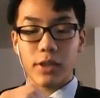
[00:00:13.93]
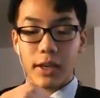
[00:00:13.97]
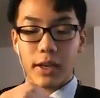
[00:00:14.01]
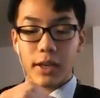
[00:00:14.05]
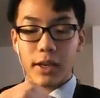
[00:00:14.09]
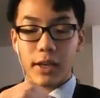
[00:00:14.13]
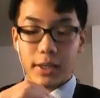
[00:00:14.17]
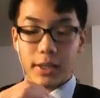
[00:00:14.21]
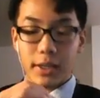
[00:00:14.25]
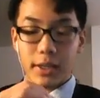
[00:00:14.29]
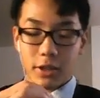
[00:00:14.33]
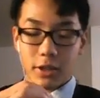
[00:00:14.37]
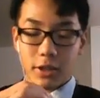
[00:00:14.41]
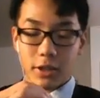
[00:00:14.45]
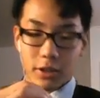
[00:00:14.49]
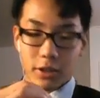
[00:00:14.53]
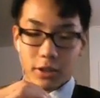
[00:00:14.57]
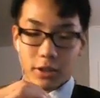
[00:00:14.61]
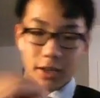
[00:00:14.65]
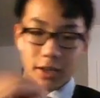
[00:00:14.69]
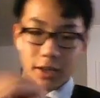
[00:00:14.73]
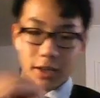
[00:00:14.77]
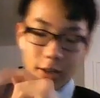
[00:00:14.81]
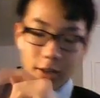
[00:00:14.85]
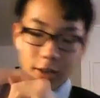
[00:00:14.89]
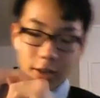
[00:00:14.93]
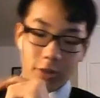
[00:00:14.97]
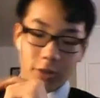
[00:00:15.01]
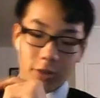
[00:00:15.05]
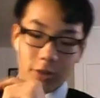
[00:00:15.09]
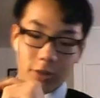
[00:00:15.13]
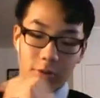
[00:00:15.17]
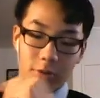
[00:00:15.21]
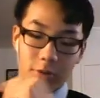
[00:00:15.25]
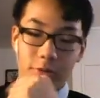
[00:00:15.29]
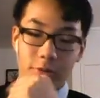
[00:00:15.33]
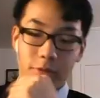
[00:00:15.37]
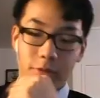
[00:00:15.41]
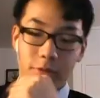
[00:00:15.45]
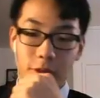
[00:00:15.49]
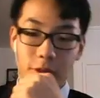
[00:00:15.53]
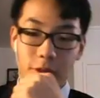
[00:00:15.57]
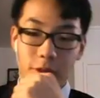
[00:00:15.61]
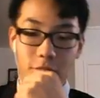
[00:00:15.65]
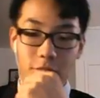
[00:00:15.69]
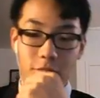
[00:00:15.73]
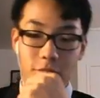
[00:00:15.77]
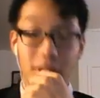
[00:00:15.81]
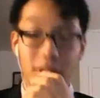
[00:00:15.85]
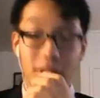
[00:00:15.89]
and along with the
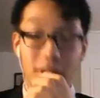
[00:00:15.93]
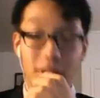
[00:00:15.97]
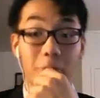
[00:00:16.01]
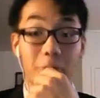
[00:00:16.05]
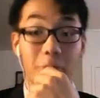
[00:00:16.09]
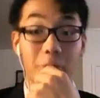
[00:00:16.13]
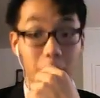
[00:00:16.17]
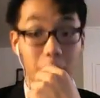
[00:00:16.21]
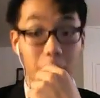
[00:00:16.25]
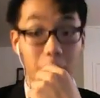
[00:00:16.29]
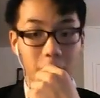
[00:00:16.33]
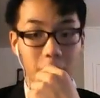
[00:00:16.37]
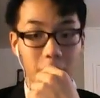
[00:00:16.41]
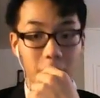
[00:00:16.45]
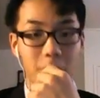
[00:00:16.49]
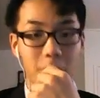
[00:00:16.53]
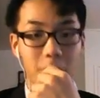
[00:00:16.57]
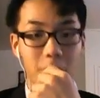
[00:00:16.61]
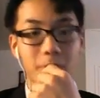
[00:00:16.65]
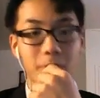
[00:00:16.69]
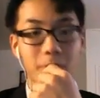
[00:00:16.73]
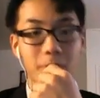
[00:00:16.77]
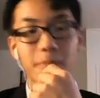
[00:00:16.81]
features that we will use.